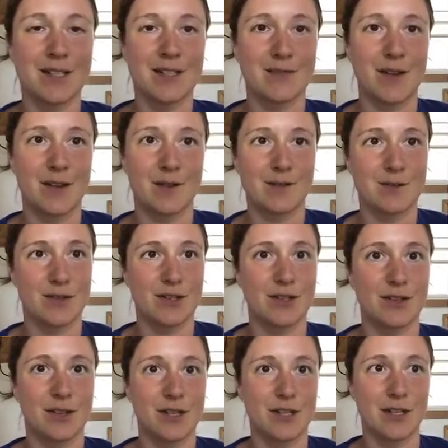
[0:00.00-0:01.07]
His feathers were just
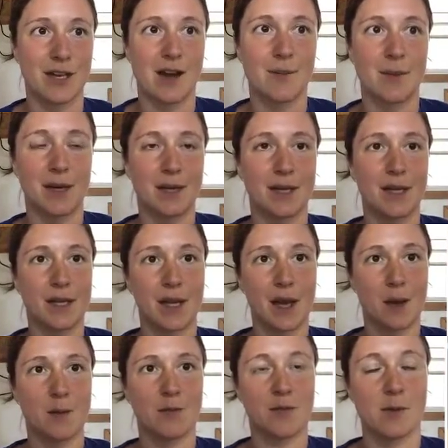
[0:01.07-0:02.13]
starting to come in. He
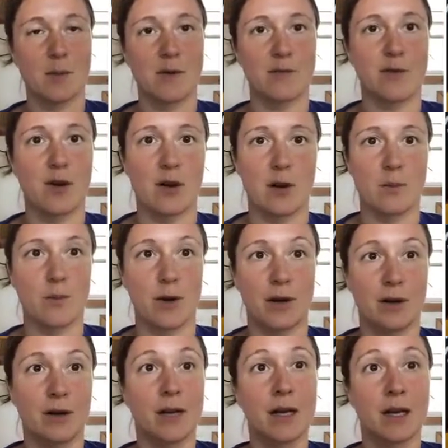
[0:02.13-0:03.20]
came from a farm
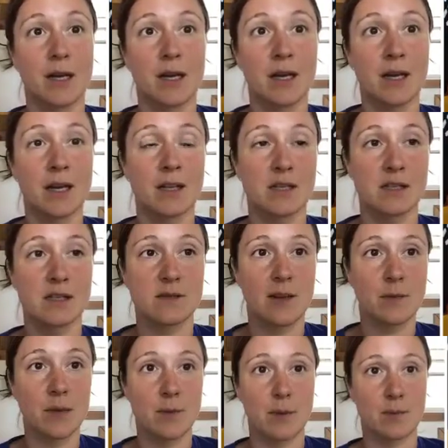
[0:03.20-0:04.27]
where his
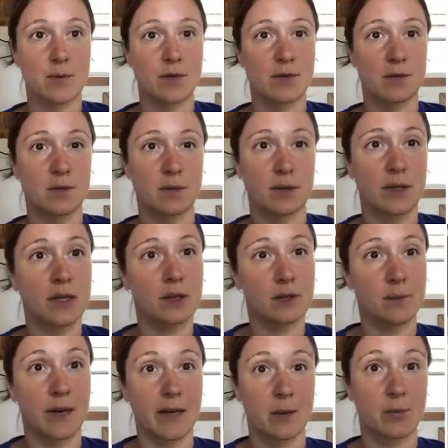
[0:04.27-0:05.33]
family members were
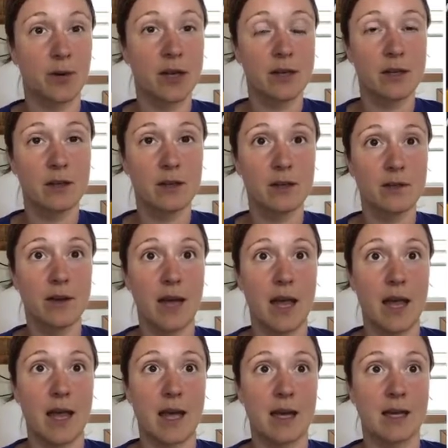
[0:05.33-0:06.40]
killed by a predator,
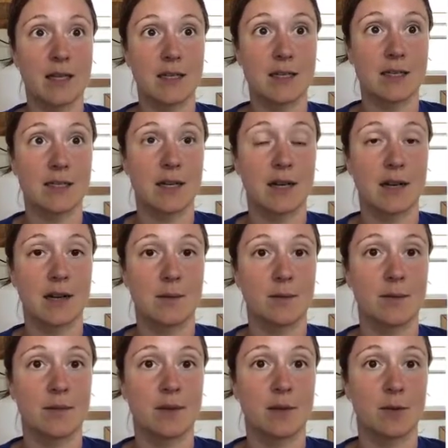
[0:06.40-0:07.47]
and
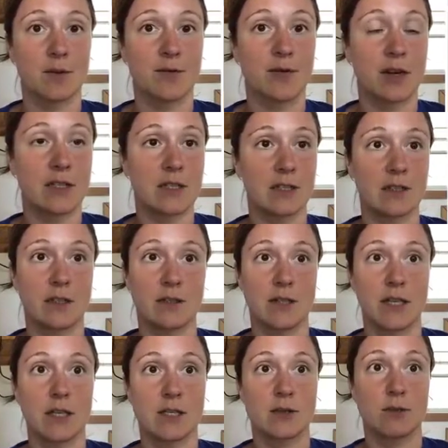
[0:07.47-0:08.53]
they were frantically
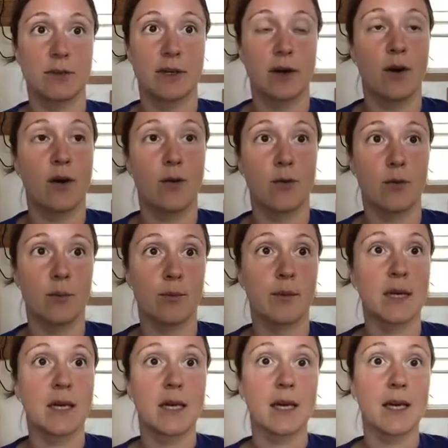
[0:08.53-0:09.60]
looking to rehome
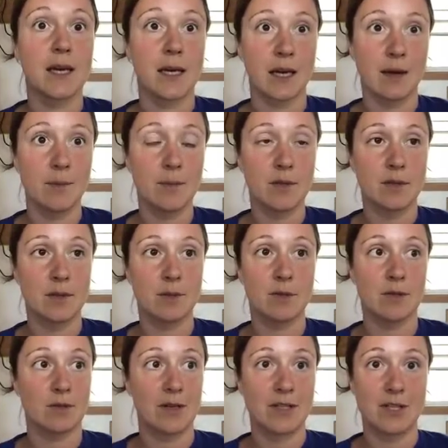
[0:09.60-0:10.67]
him, so he
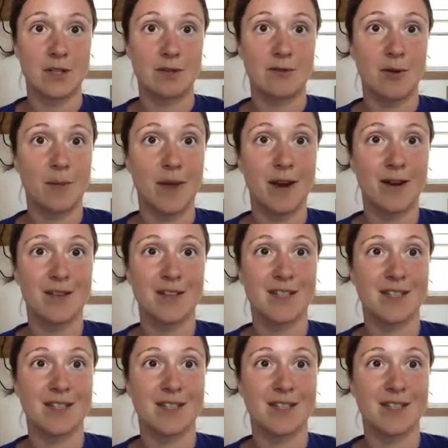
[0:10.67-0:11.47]
was rescued from there.